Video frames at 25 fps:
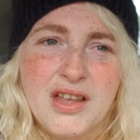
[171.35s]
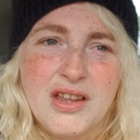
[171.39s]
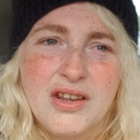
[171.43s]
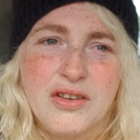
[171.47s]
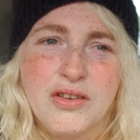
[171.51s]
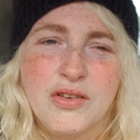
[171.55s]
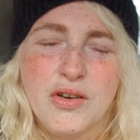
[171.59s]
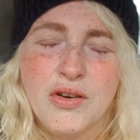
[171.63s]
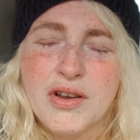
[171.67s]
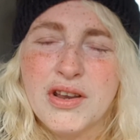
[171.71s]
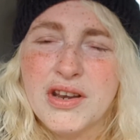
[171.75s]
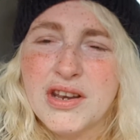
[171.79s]

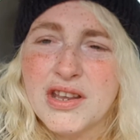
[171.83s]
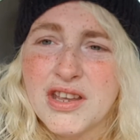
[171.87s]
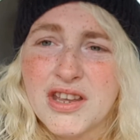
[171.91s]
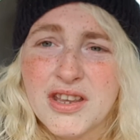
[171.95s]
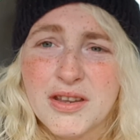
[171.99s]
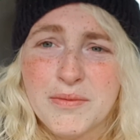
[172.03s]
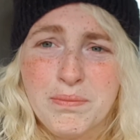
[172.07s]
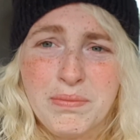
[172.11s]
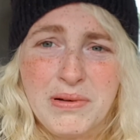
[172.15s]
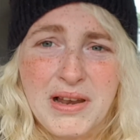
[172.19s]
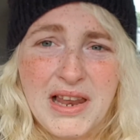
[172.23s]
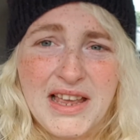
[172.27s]
not in a
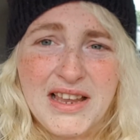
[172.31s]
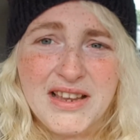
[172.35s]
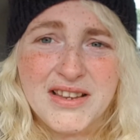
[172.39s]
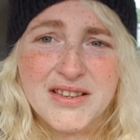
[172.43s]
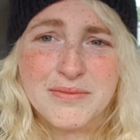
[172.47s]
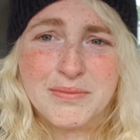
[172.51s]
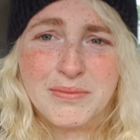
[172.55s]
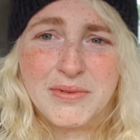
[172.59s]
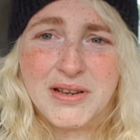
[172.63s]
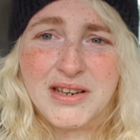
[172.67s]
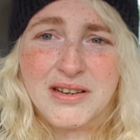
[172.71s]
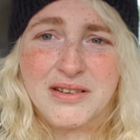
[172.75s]
good
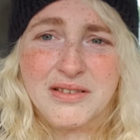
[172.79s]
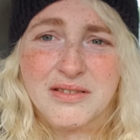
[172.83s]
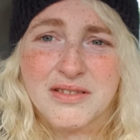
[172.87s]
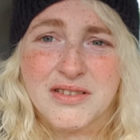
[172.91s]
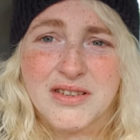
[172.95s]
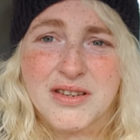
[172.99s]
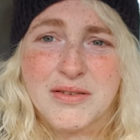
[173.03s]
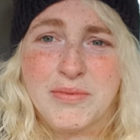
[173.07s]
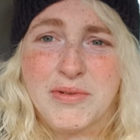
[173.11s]
place, man, to be